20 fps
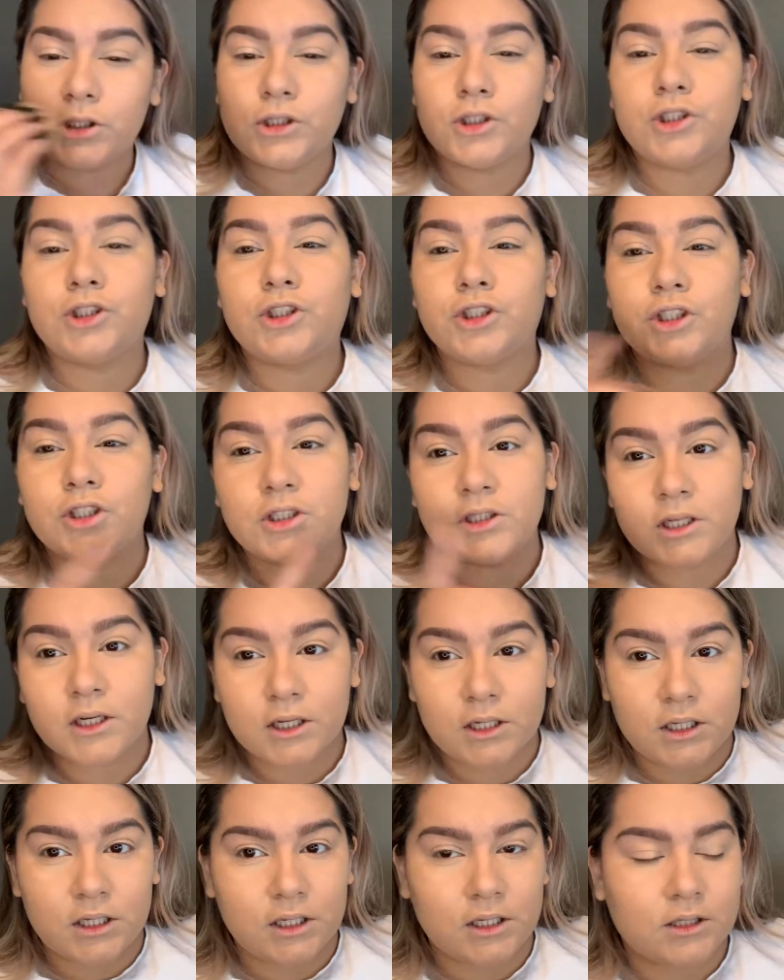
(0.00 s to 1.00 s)
certain
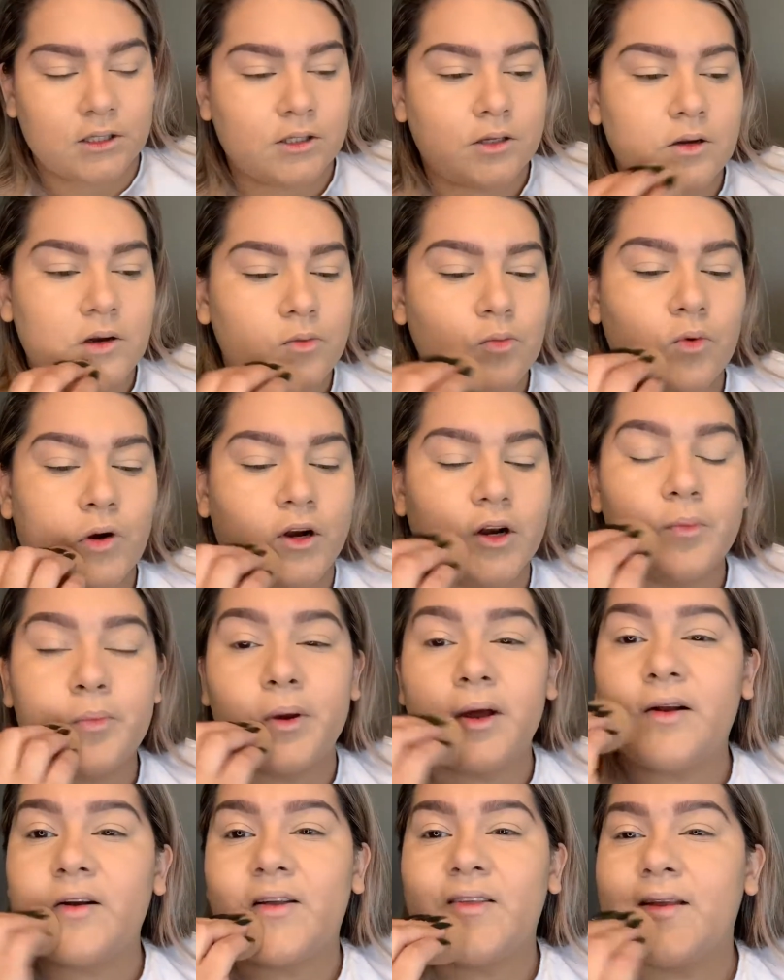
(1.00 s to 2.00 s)
techniques work
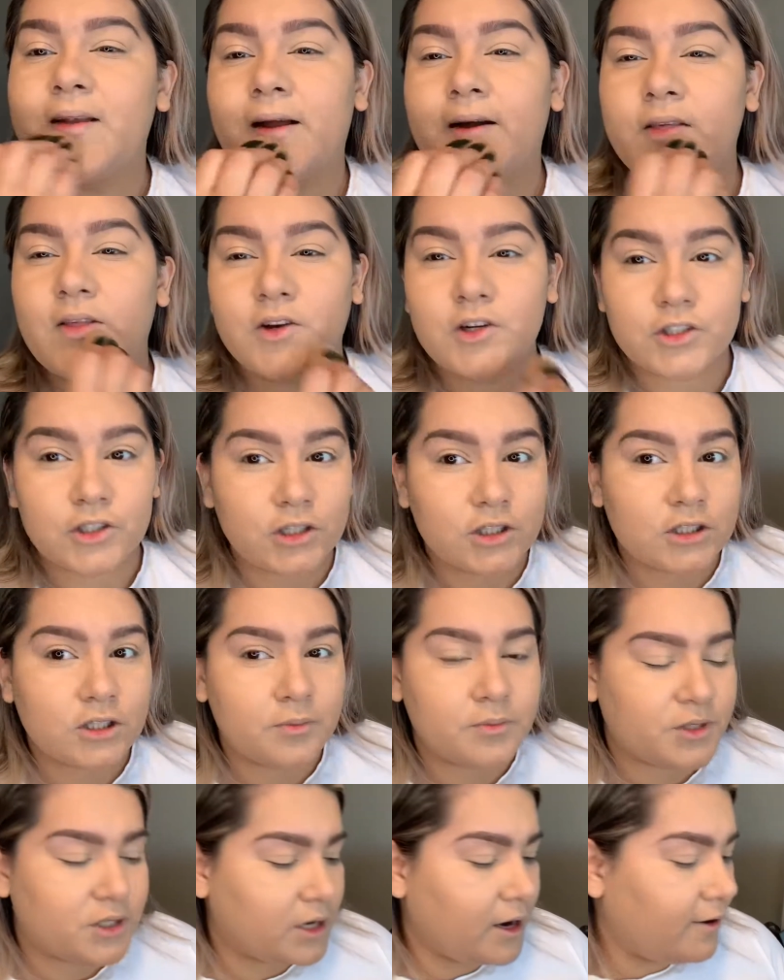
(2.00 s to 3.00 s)
better than others on
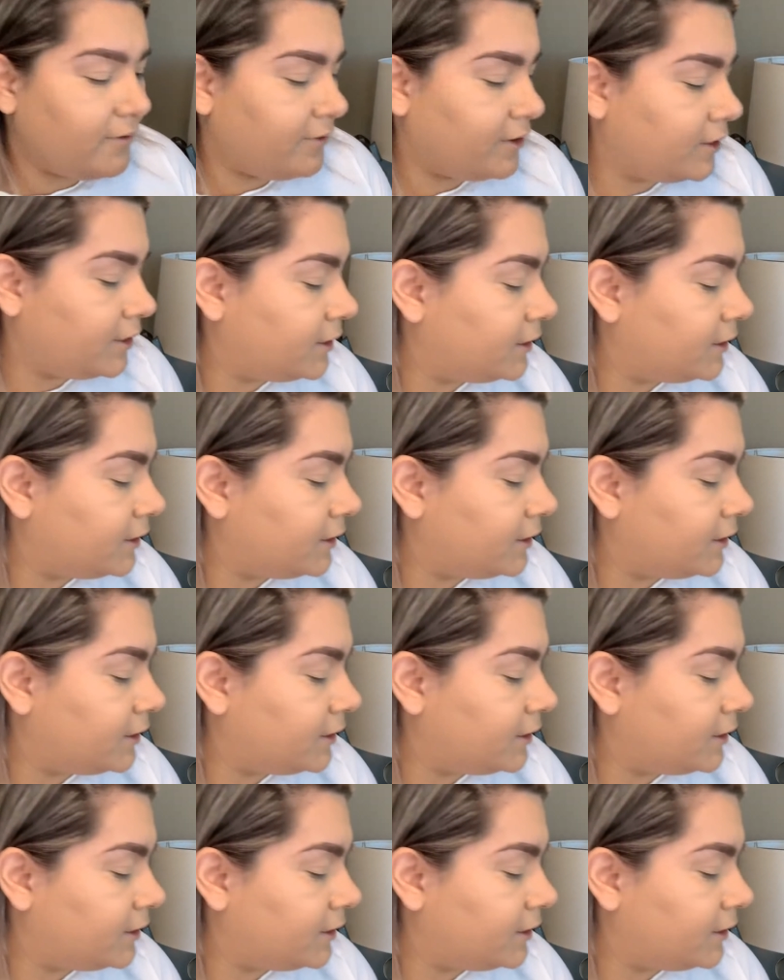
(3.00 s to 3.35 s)
some stuff.